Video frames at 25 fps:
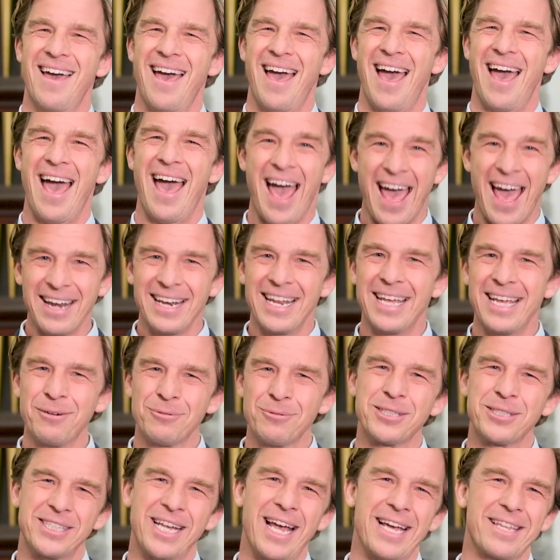And Neil
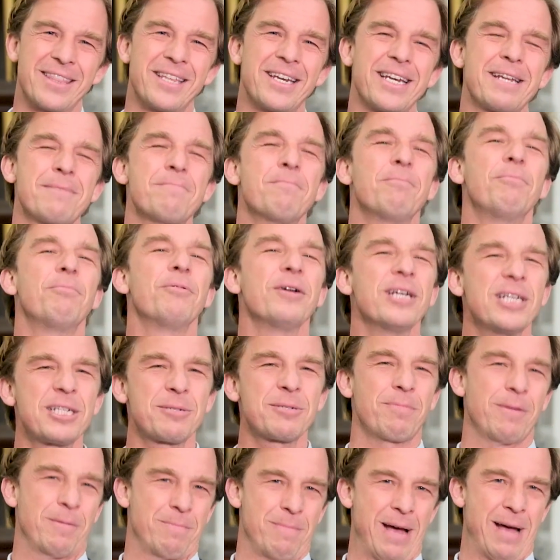was saying that in
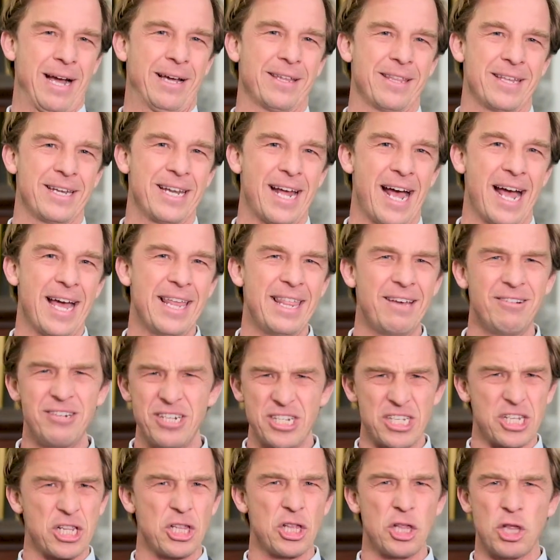Brisbane back in the day, they were
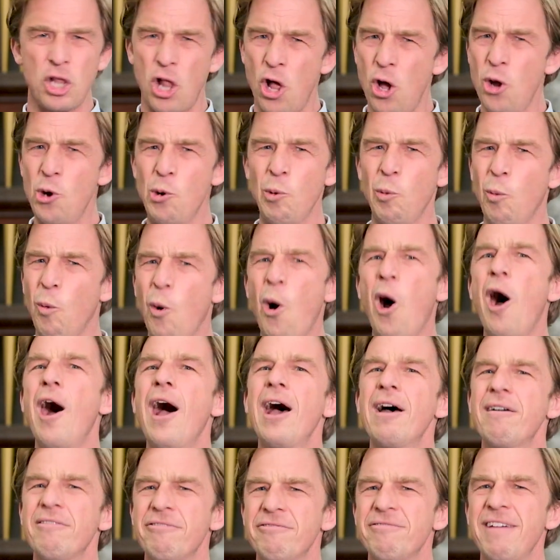just low
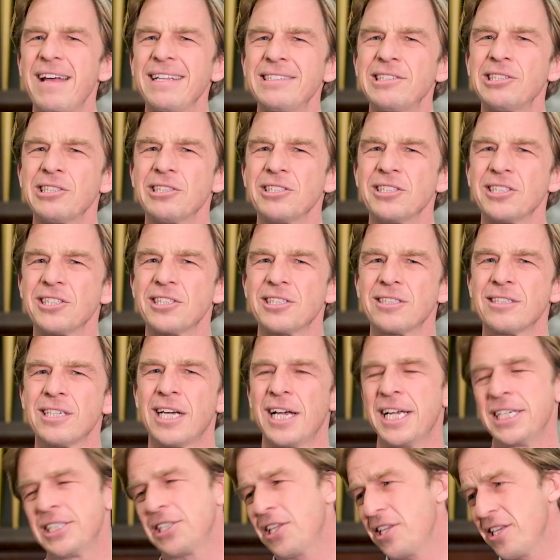wire fences
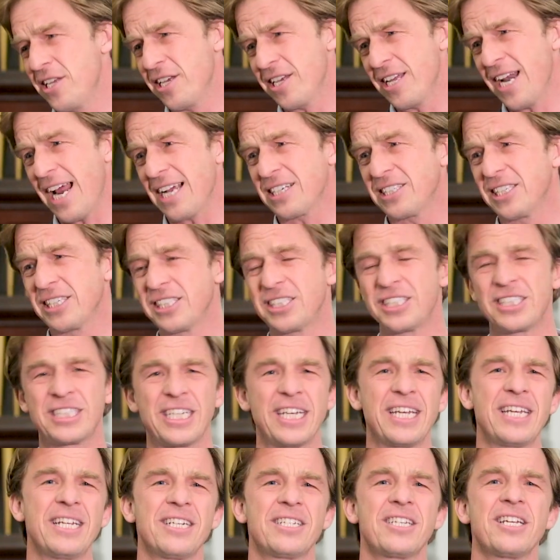so that you could actually
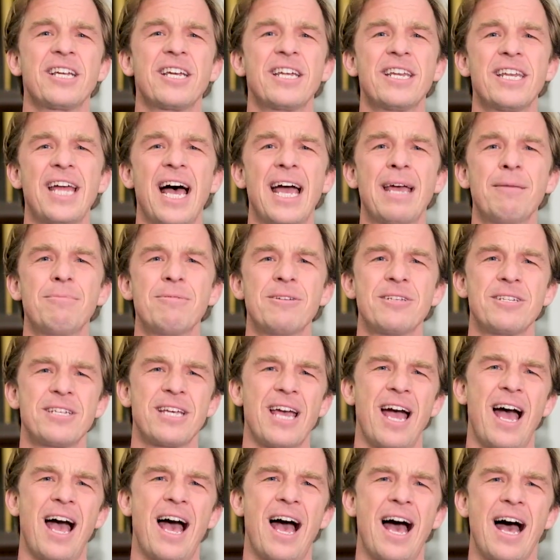see into your neighbour's
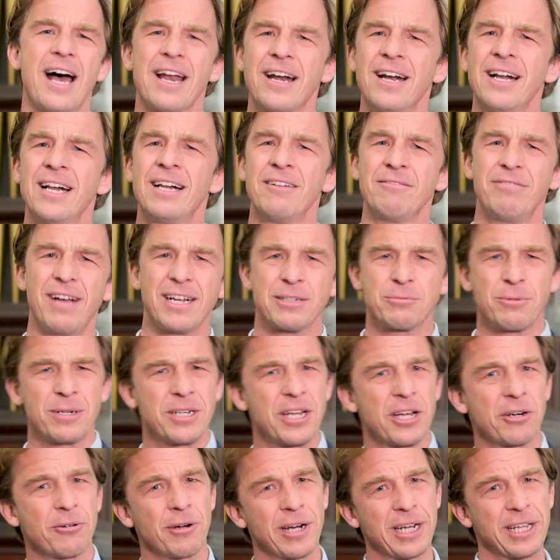yard. In fact,
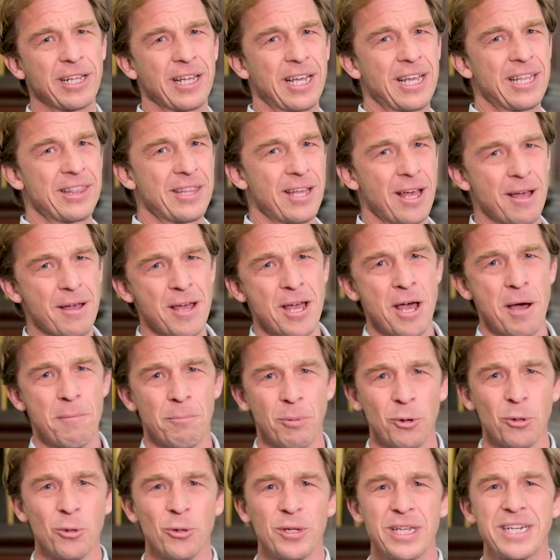when you hit the
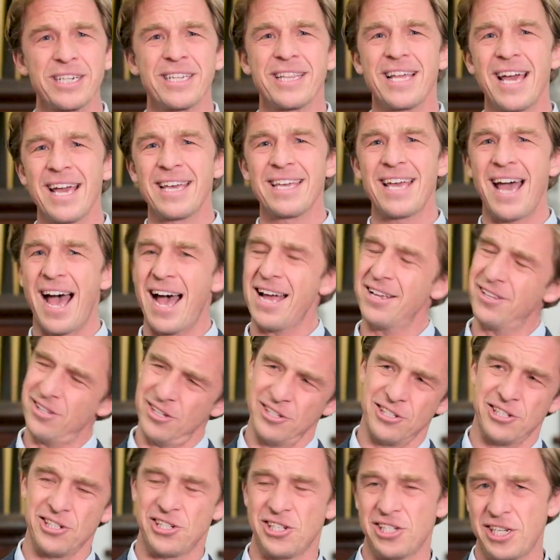ball into their yard,
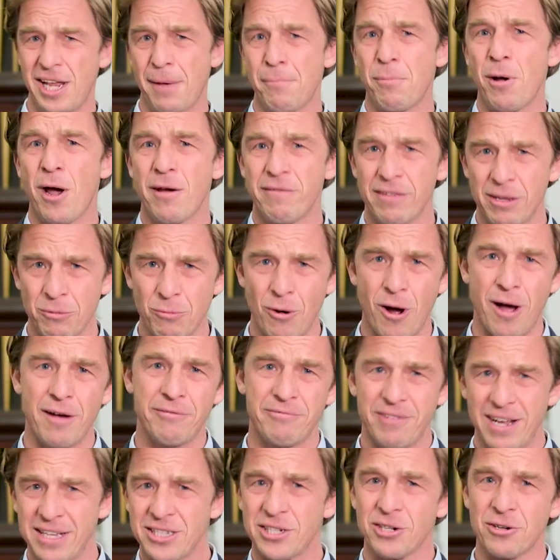you just step over the wire
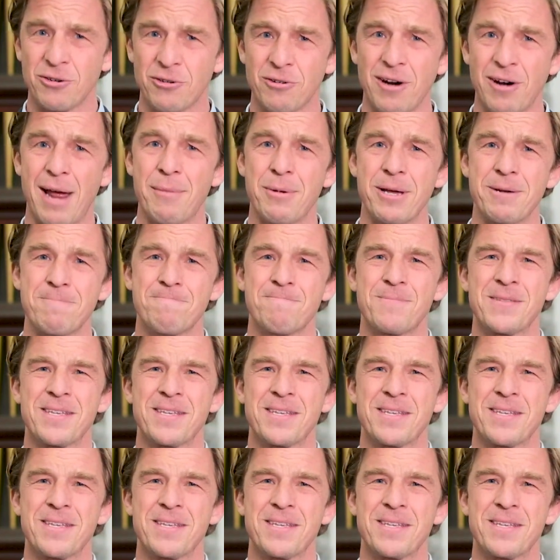fence and grab it.